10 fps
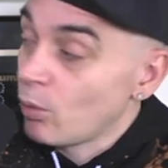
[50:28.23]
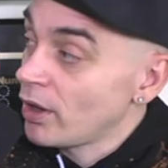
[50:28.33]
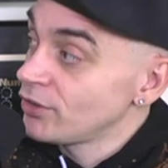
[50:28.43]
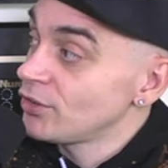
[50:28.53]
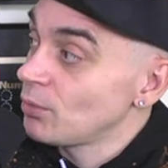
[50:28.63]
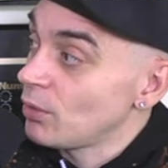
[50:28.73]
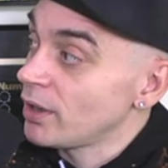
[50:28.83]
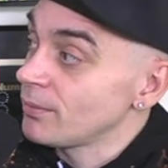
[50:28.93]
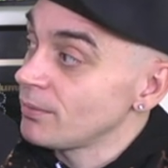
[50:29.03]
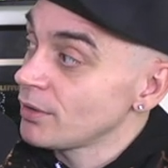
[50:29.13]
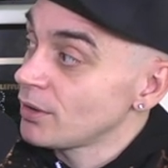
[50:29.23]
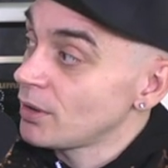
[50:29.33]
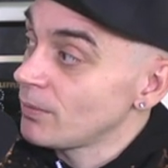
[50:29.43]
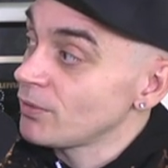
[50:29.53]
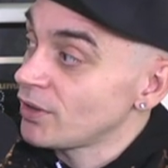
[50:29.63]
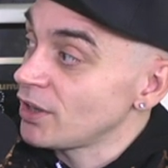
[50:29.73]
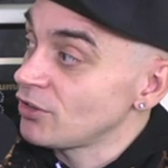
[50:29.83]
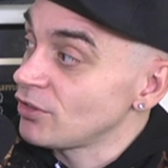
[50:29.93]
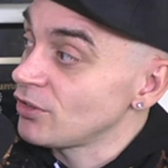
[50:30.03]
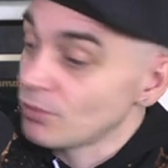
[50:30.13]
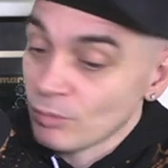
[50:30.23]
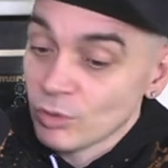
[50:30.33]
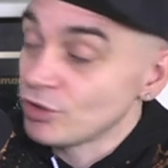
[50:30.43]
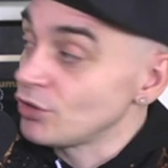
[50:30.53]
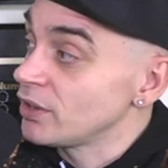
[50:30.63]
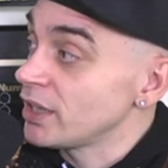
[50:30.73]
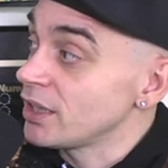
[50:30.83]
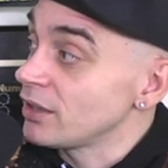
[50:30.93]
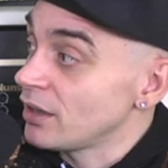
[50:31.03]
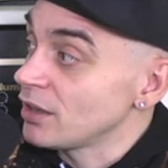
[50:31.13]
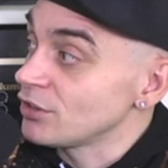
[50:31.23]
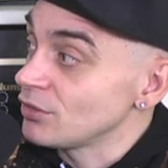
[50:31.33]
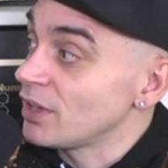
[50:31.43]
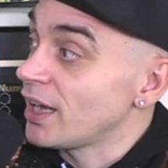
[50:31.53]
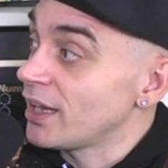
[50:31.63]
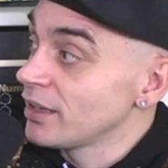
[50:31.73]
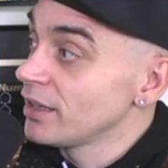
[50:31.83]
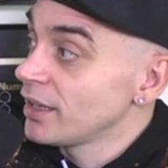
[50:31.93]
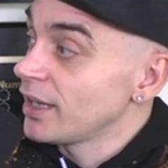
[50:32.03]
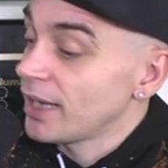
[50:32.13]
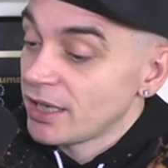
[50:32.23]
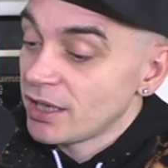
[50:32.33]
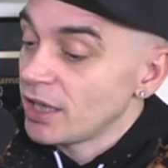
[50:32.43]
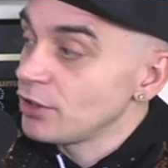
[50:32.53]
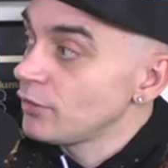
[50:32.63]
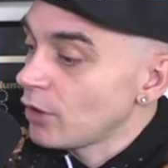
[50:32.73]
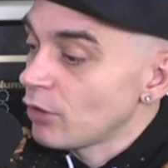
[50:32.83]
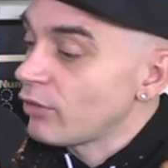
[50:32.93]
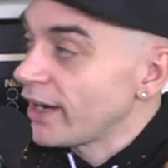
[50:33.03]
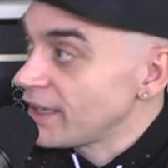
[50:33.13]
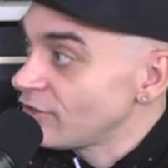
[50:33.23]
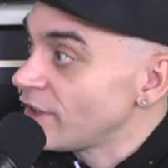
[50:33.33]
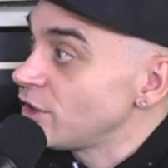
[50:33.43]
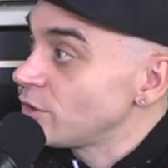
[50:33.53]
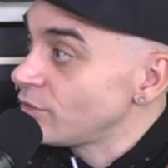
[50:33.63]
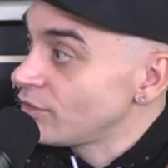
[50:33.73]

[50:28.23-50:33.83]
one to one conversations. What do you need? I'll do that. And and you've got a range. And